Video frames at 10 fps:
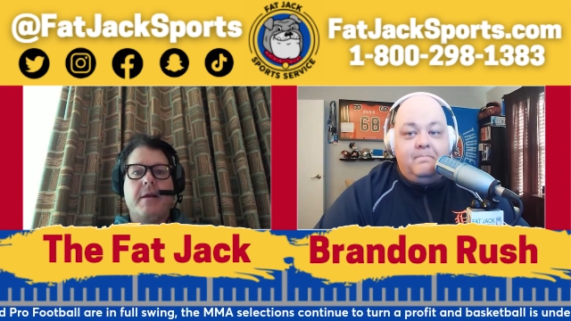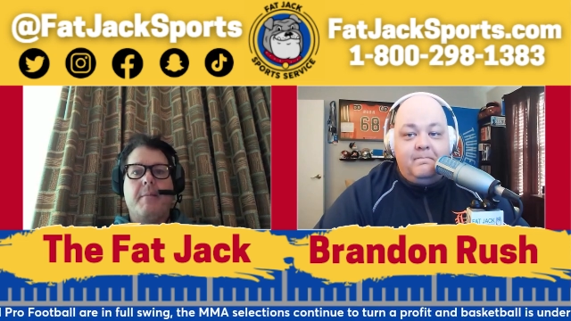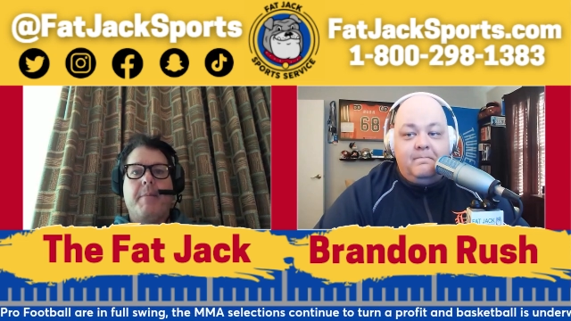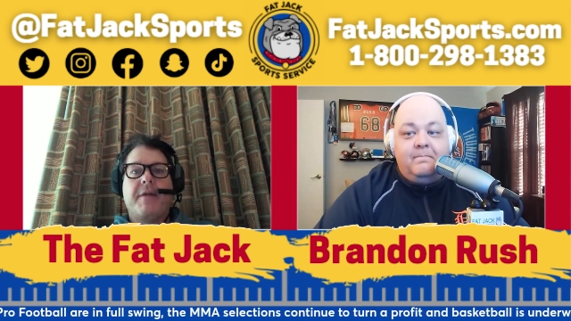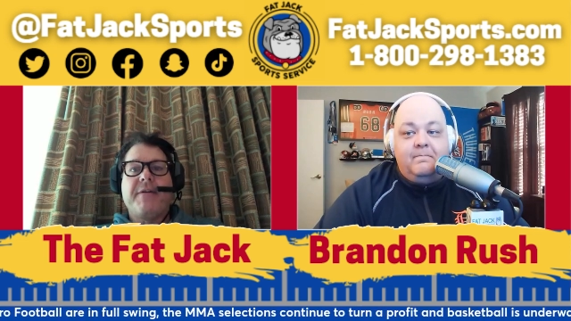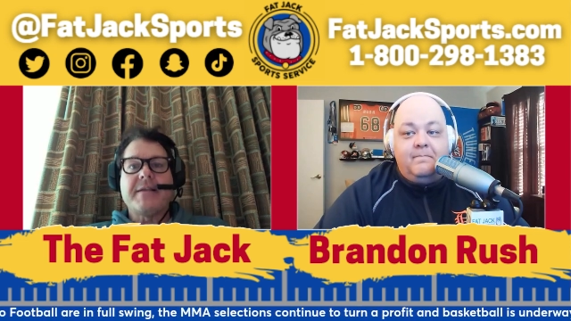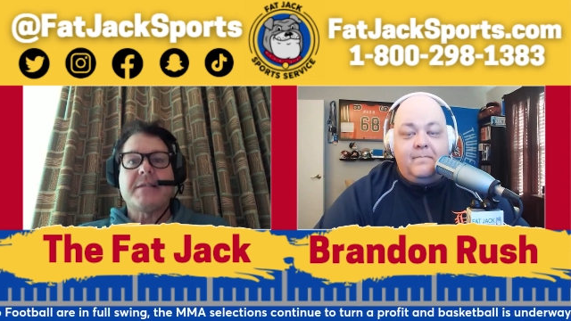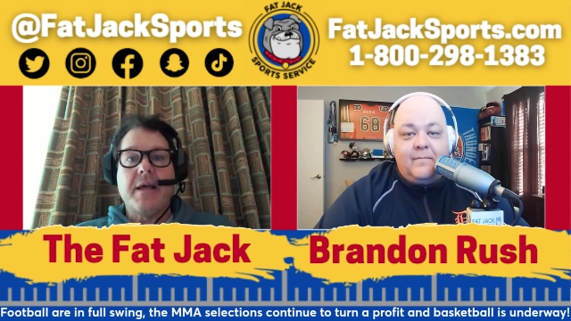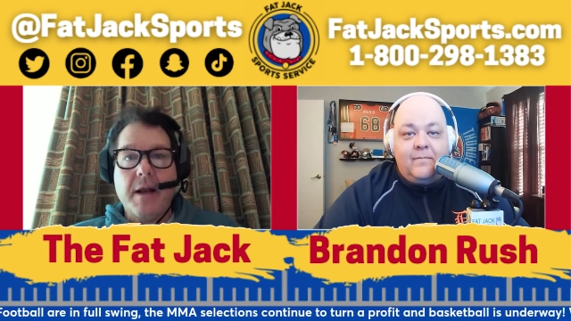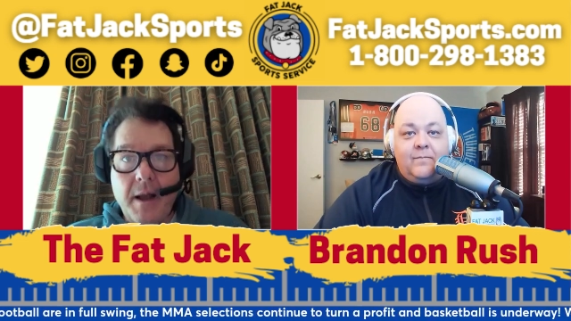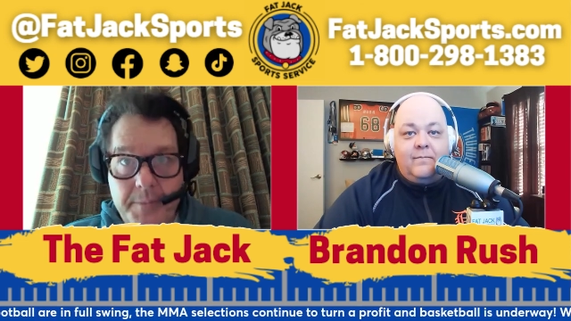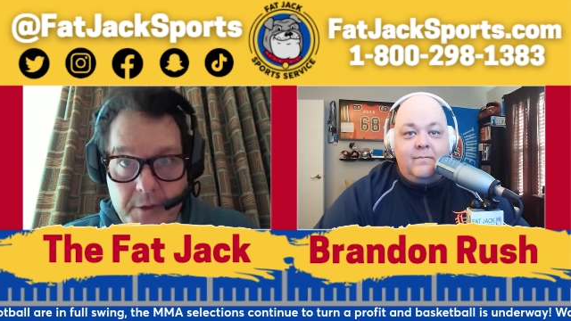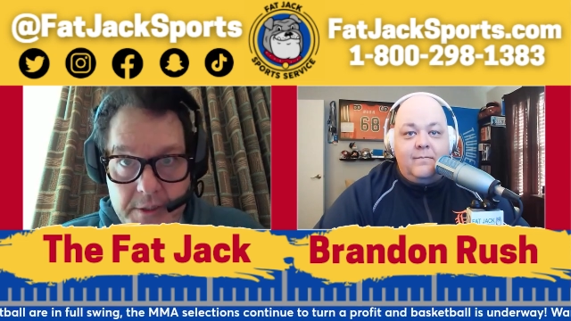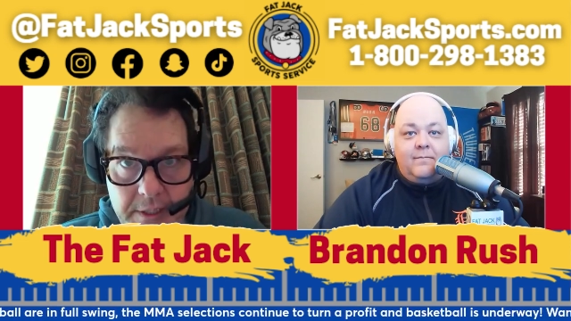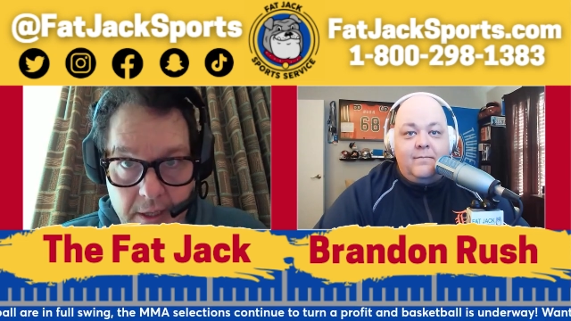Speaker 1: But if I set up, you
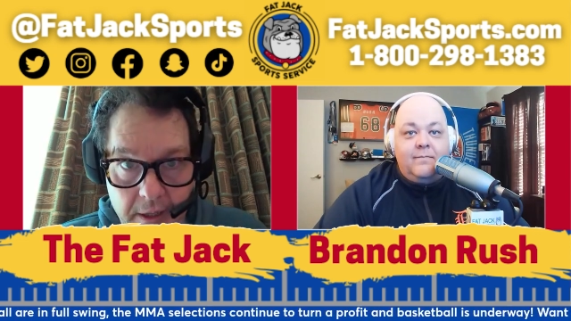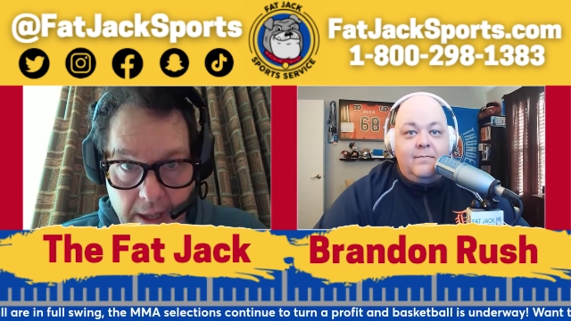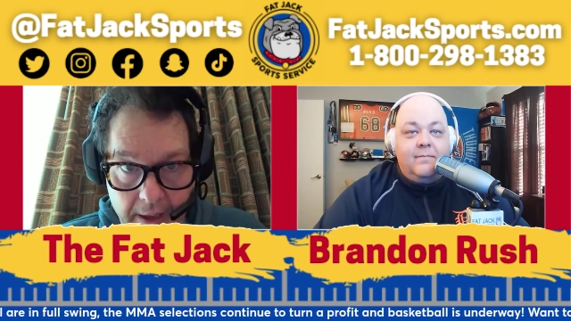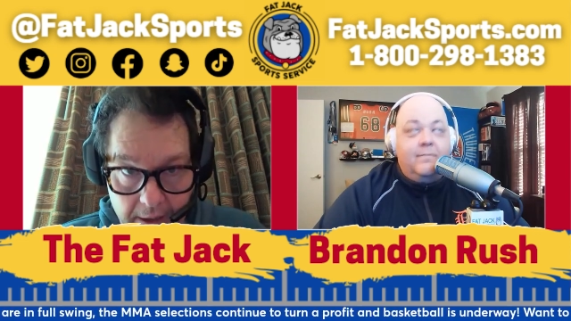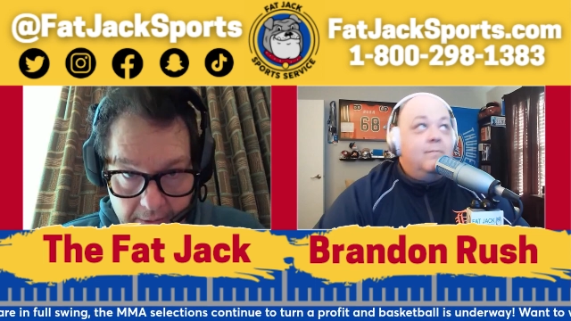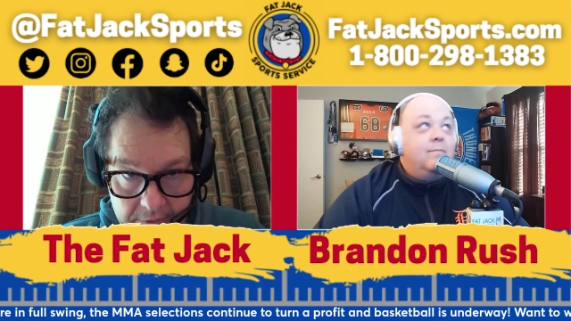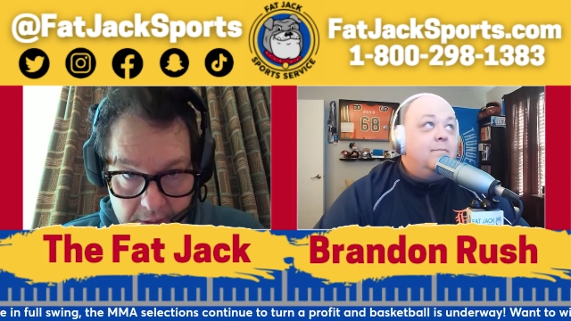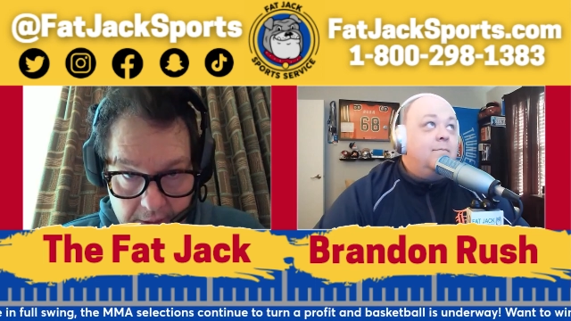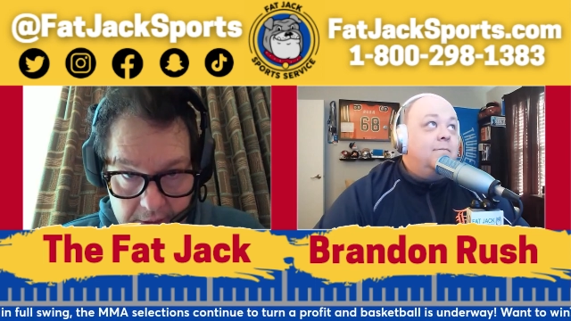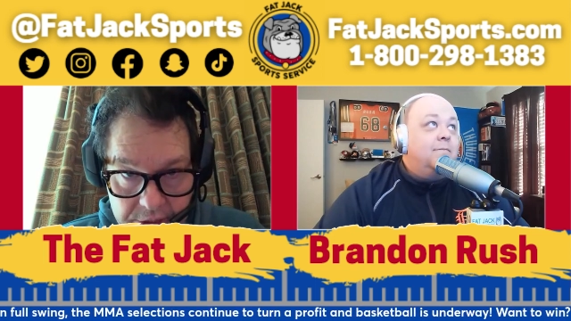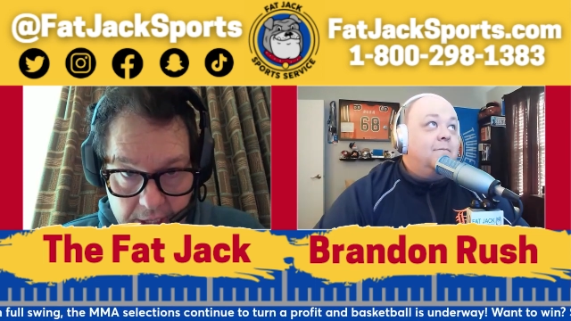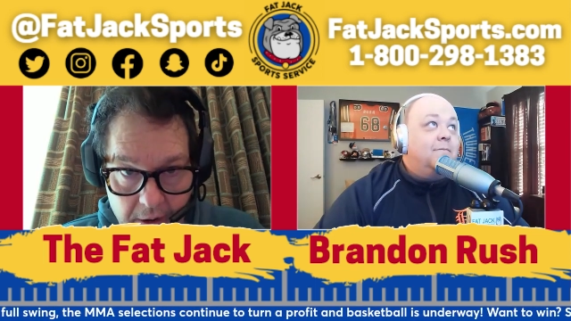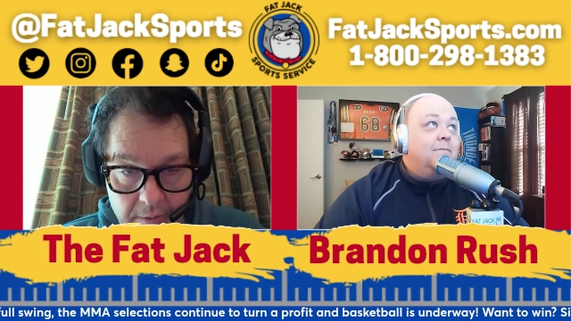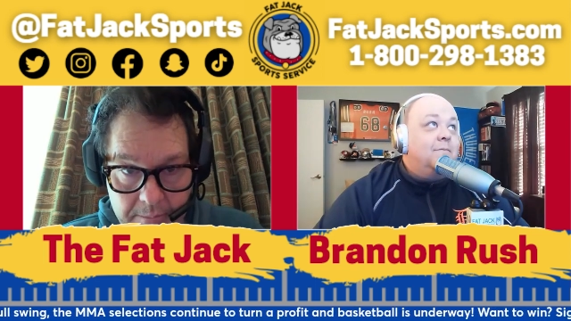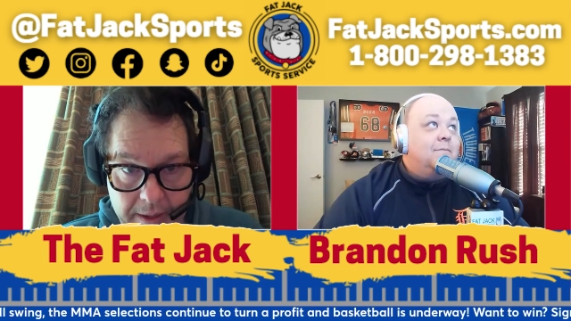can tell A, I haven't taken a shower,
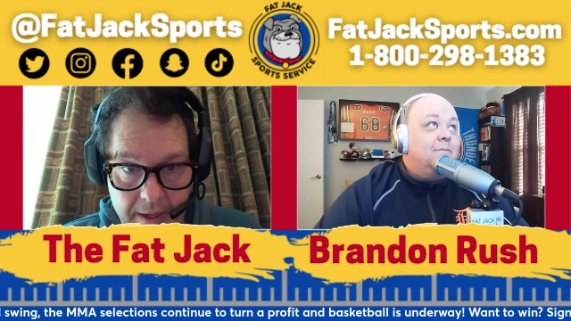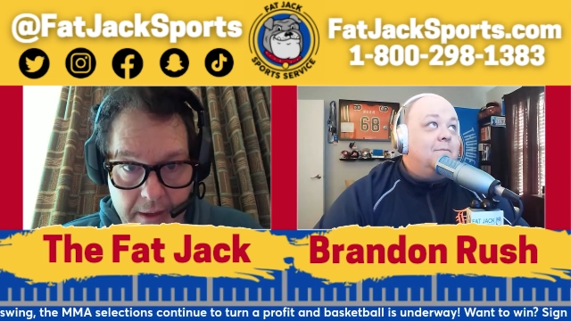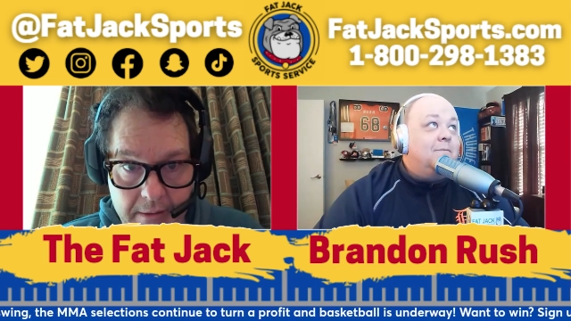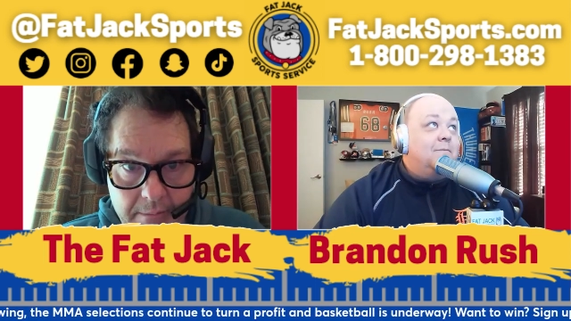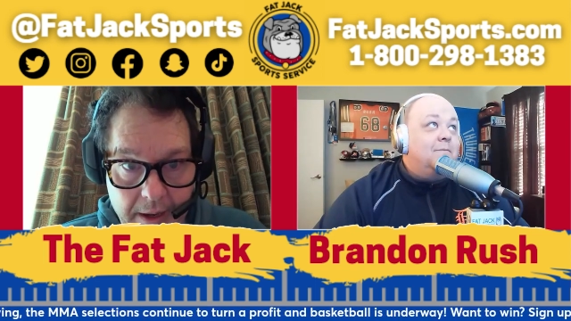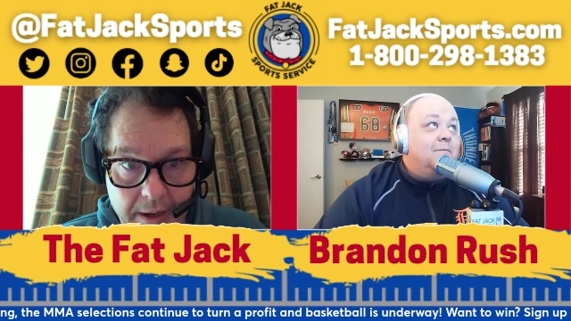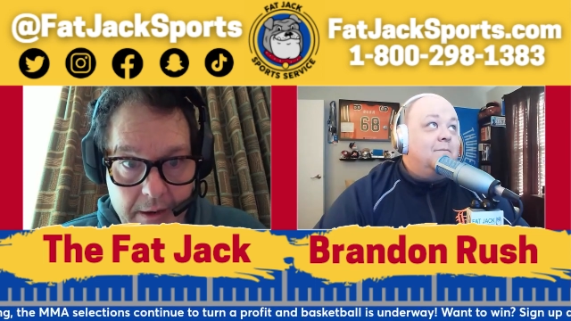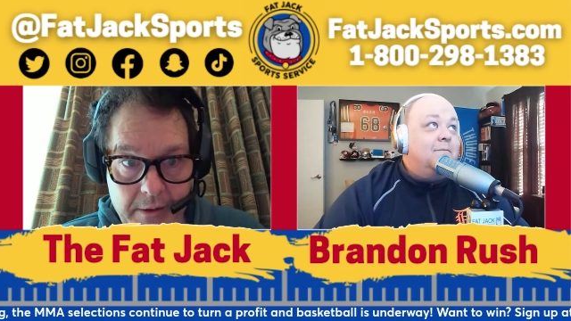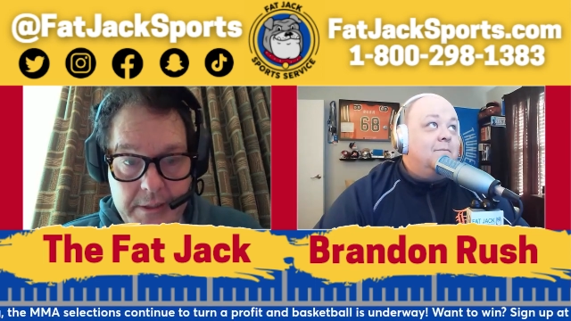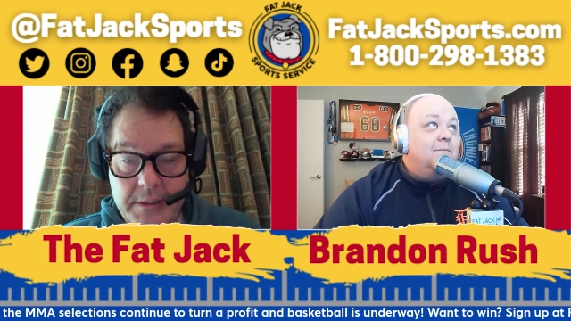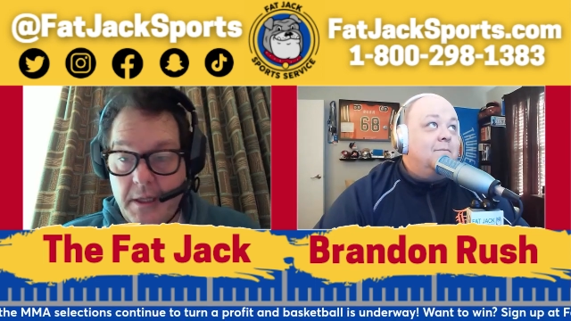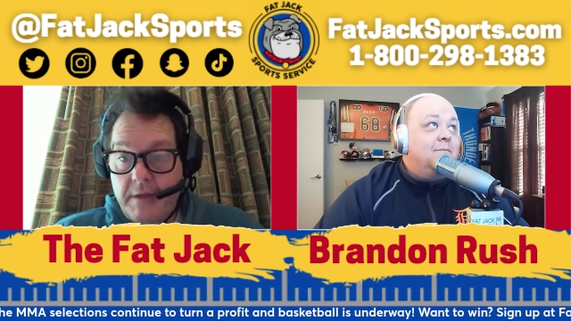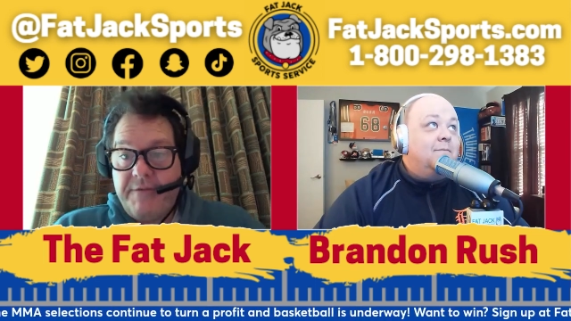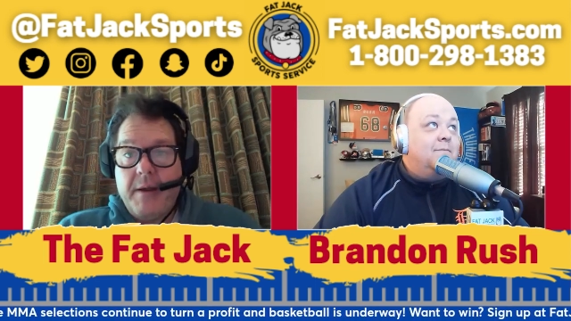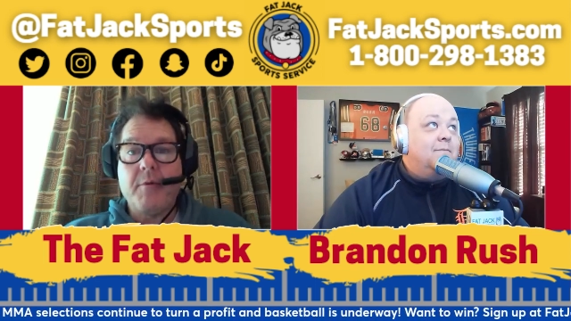and B, my hair is look like
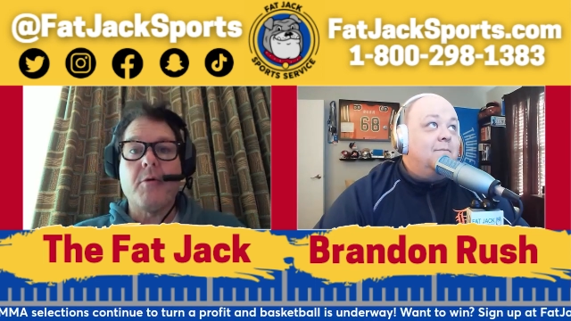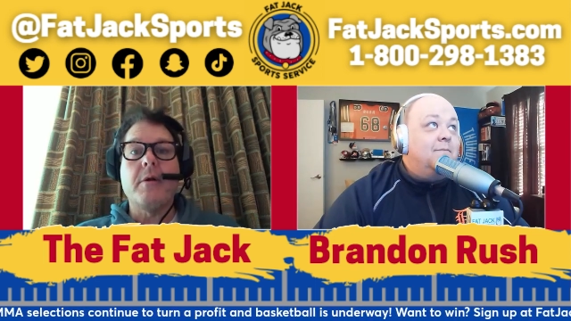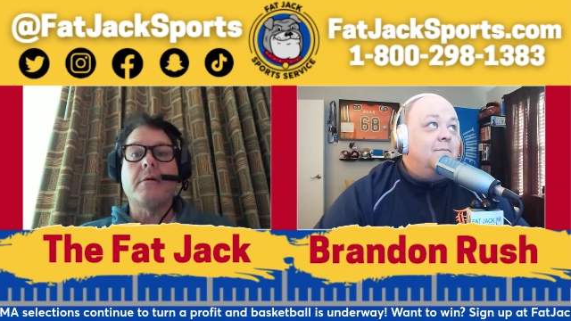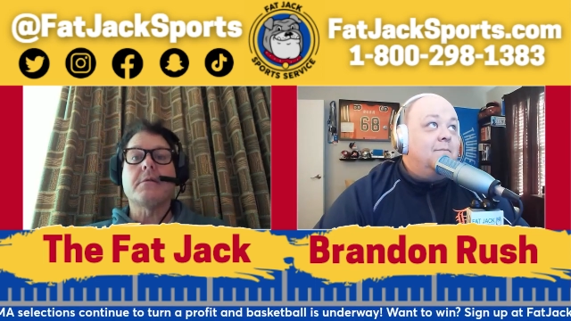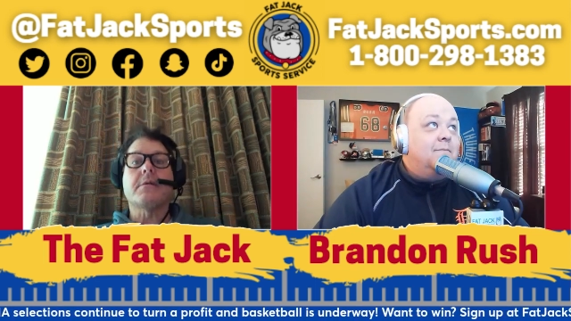Fat Burt Reynolds.